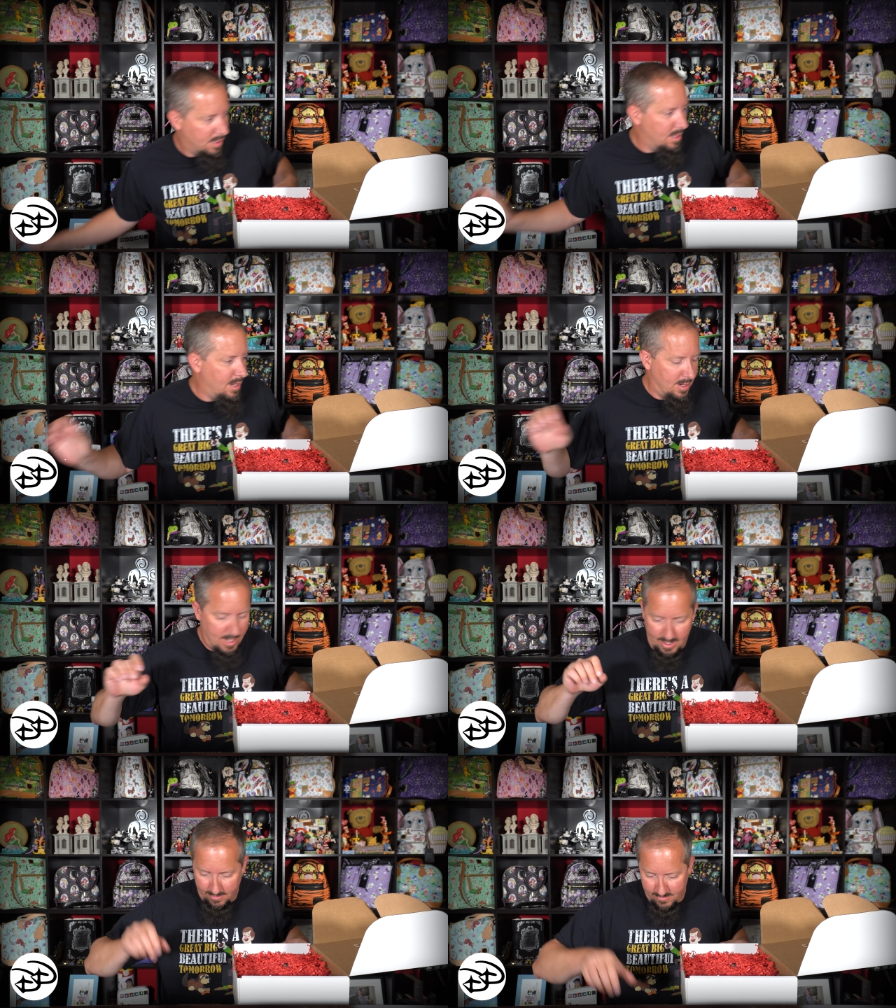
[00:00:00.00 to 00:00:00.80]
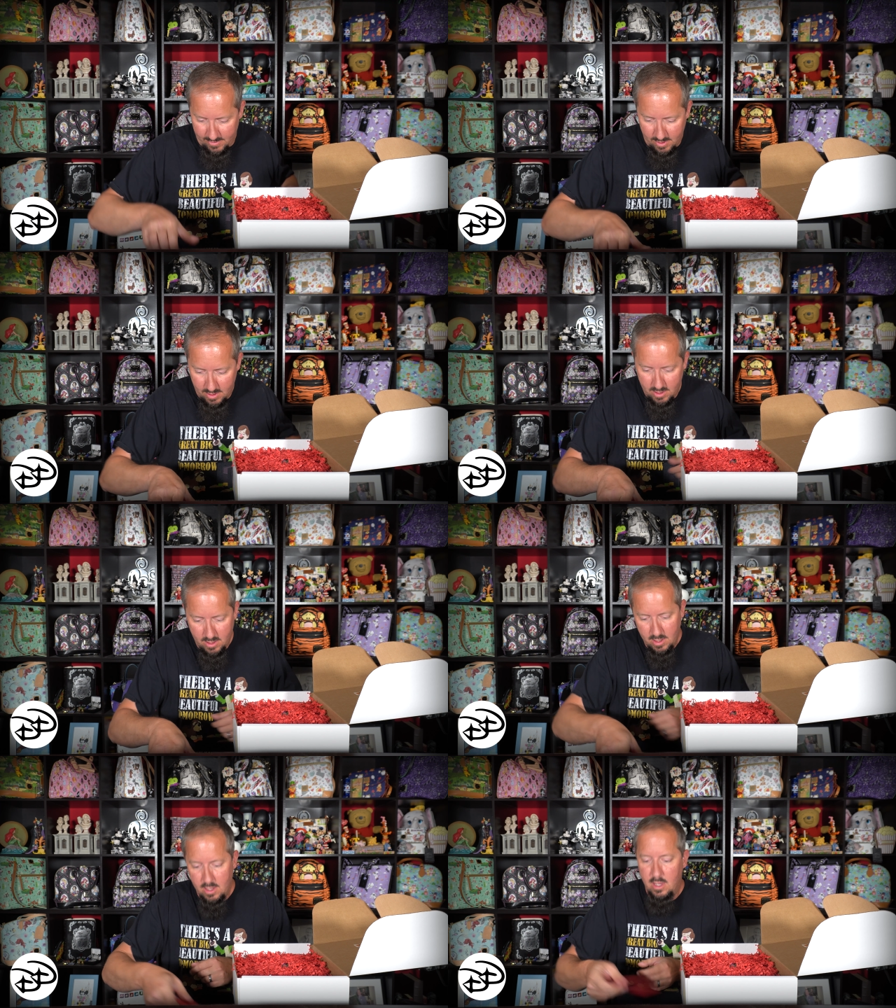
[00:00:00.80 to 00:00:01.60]
Alright.
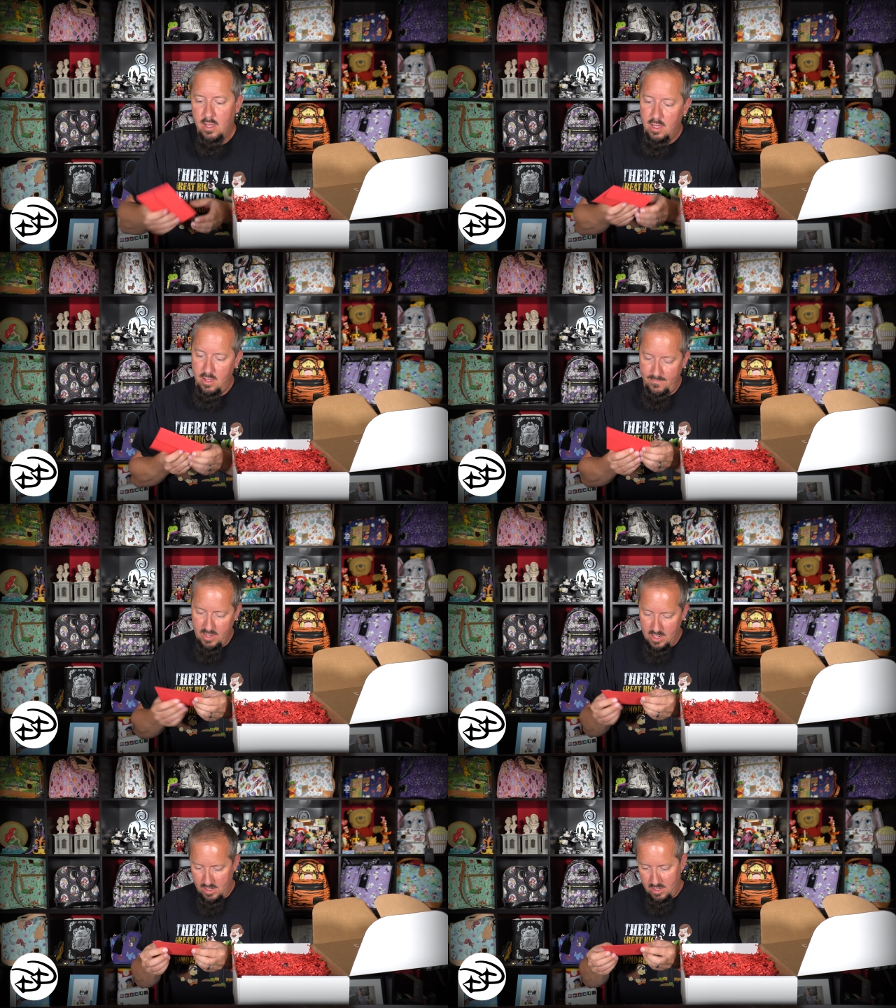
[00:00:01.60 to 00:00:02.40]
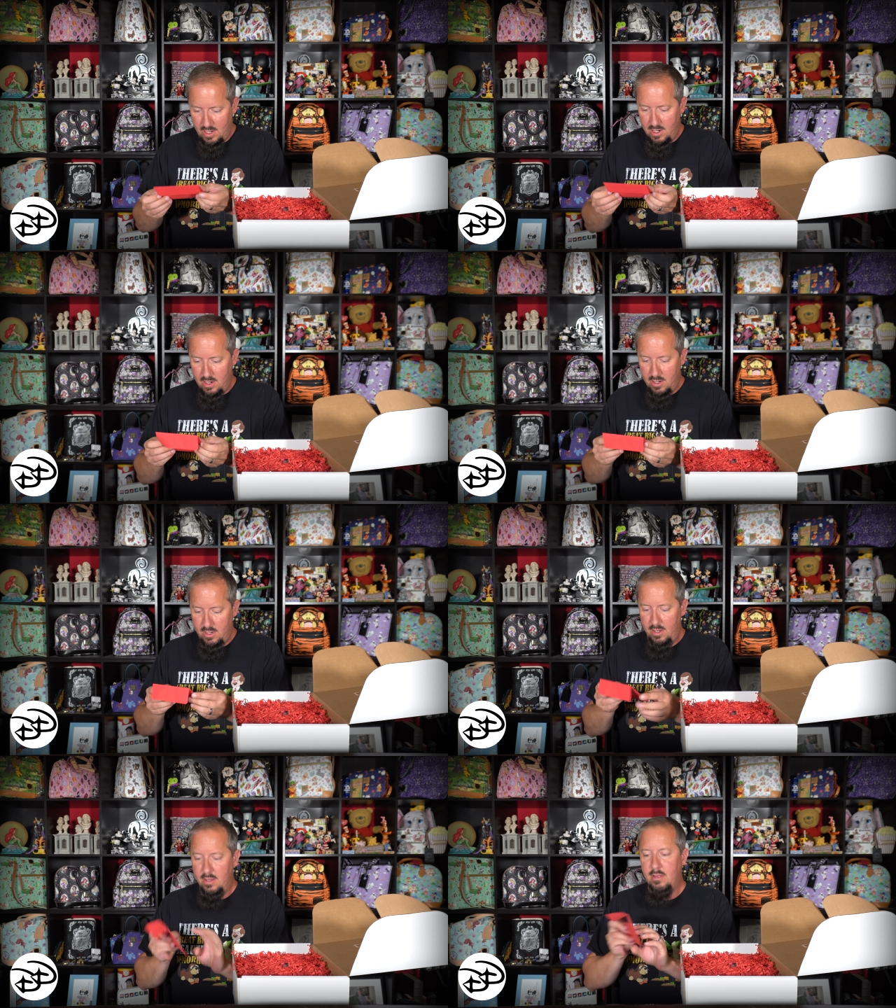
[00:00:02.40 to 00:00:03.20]
I've got a card.
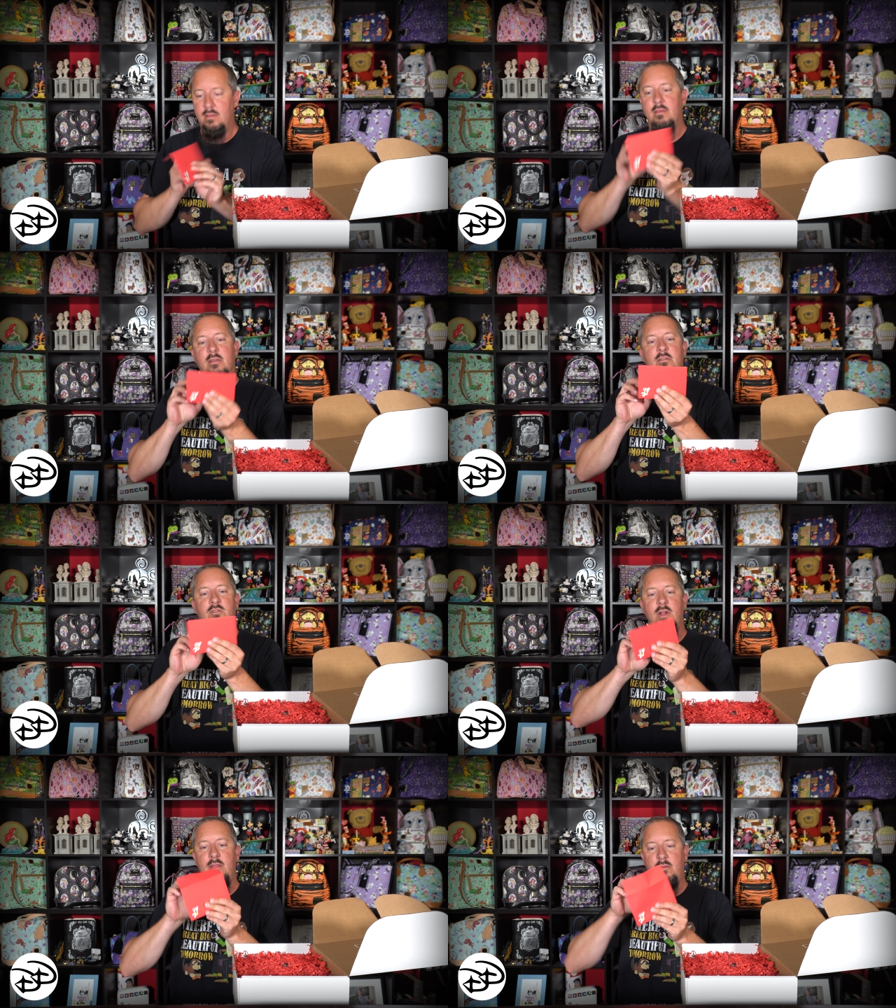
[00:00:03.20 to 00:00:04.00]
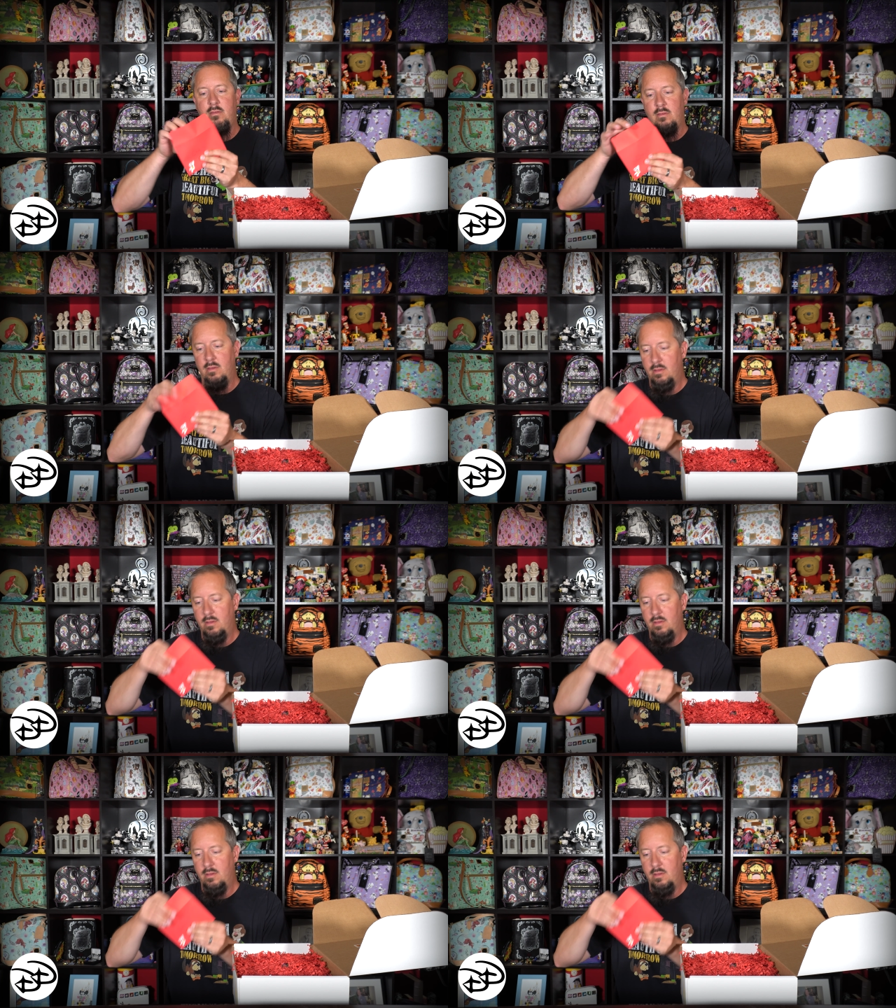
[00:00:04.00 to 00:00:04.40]
It says Chris.